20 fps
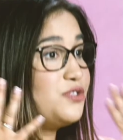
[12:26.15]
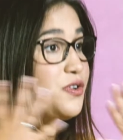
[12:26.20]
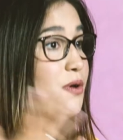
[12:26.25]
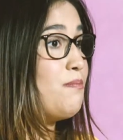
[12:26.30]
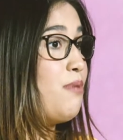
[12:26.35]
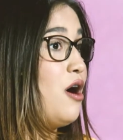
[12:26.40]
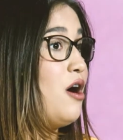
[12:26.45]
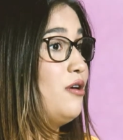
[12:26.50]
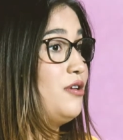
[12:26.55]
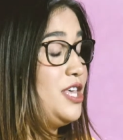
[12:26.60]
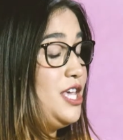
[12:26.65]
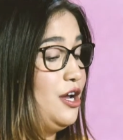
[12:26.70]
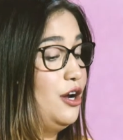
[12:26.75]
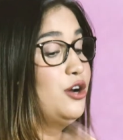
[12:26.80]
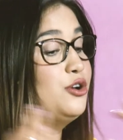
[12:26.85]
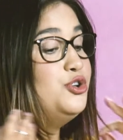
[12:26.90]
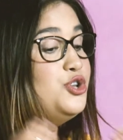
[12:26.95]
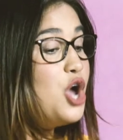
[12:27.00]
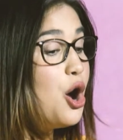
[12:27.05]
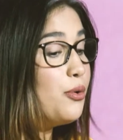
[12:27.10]
from Paul
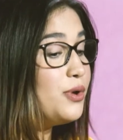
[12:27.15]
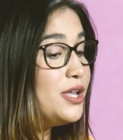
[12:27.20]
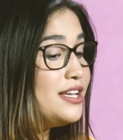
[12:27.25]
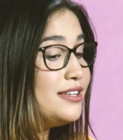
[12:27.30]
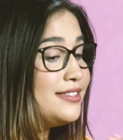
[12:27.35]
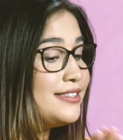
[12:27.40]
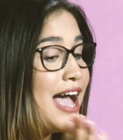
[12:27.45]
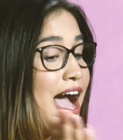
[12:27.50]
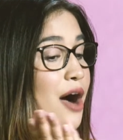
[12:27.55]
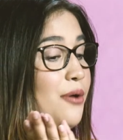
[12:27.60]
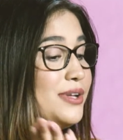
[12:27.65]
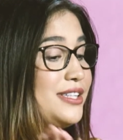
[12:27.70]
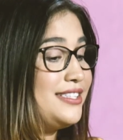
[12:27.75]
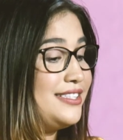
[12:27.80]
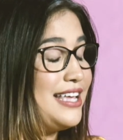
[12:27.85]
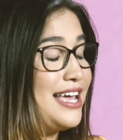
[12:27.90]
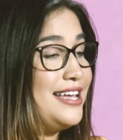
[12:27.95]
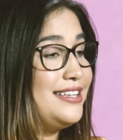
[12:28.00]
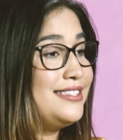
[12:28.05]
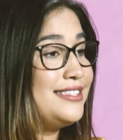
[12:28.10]
here. Notice how it
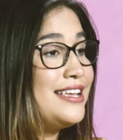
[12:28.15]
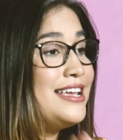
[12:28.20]
says,